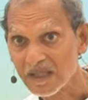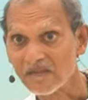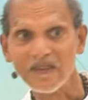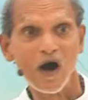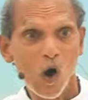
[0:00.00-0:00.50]

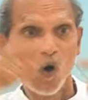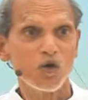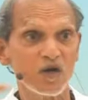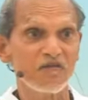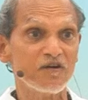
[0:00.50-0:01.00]
The whole
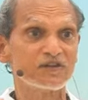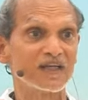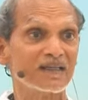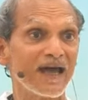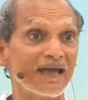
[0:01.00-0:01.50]
universe
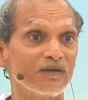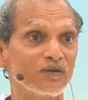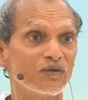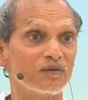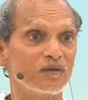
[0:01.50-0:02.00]
can guide you.